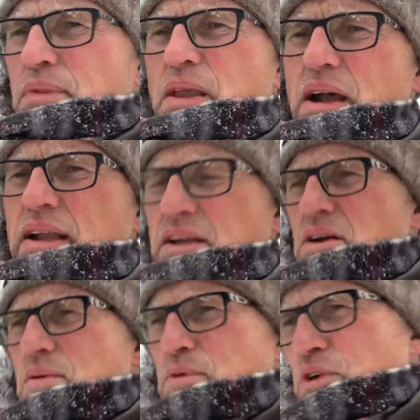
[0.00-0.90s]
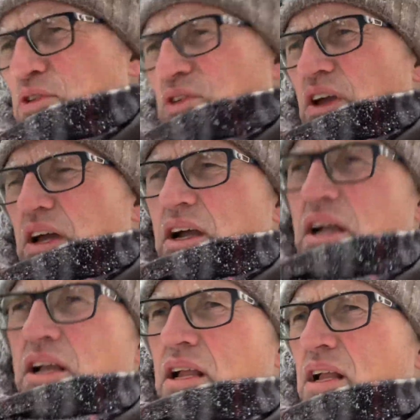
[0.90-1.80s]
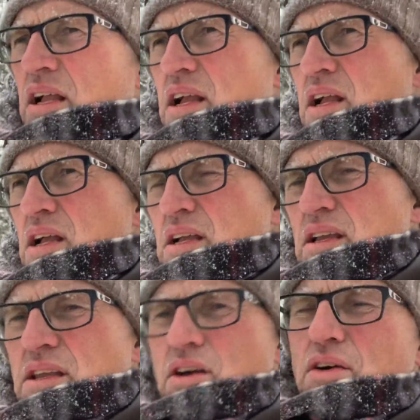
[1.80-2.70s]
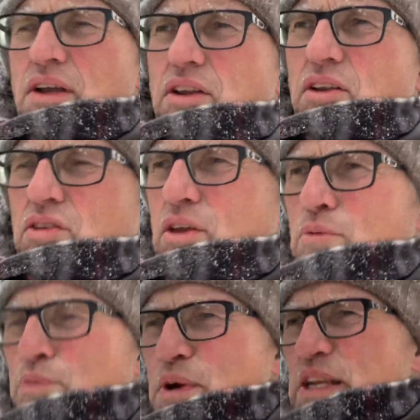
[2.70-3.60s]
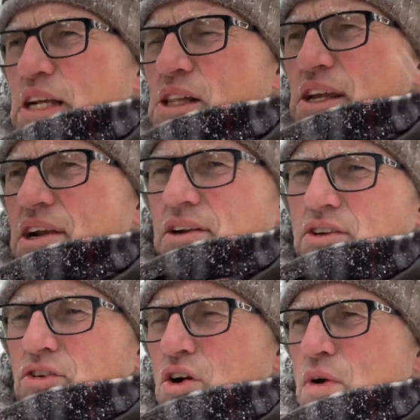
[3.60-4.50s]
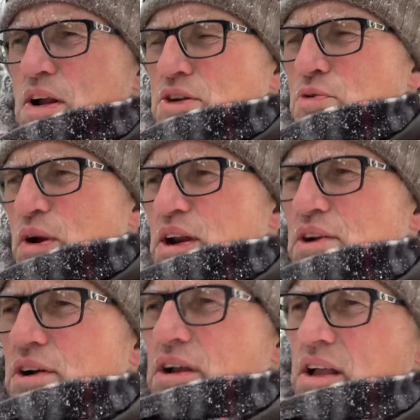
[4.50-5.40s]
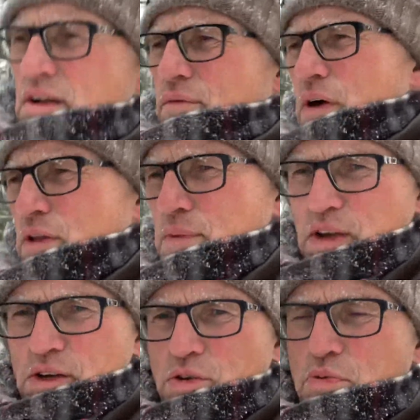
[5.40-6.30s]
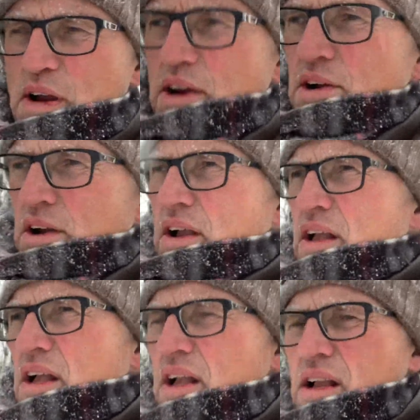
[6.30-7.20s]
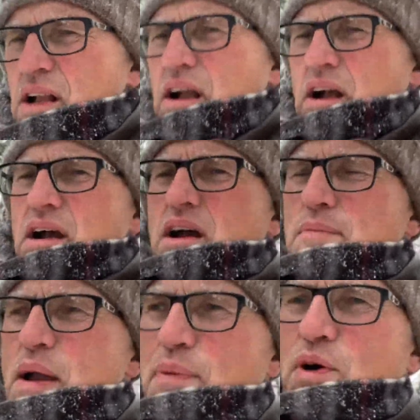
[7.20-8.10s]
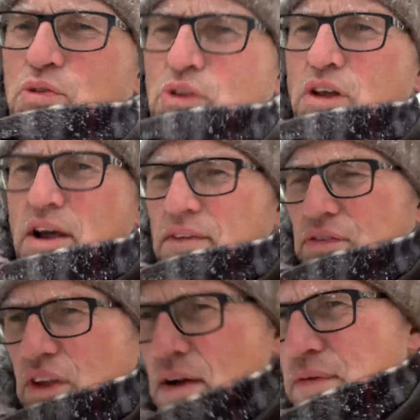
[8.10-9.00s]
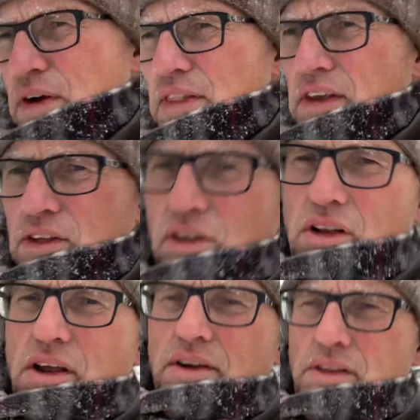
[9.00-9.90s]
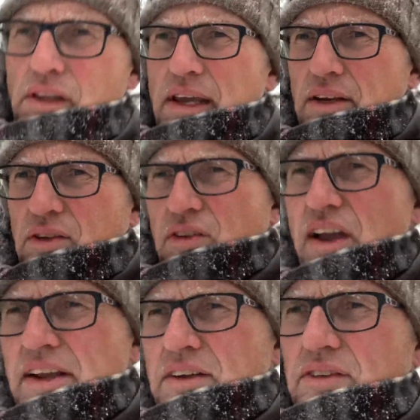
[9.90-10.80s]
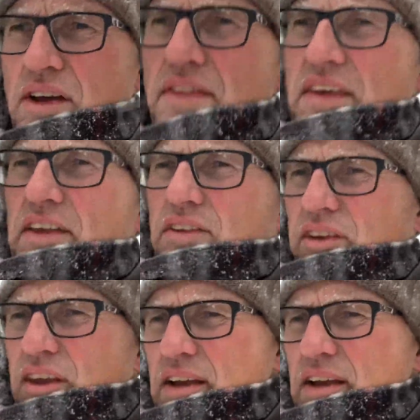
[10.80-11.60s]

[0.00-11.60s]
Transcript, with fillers: I can almost, uh, you know, it, it, seems pretty clear. Just go on Twitter, follow me on Twitter. Um, I post a lot of stuff on this, a lot of the latest science on this.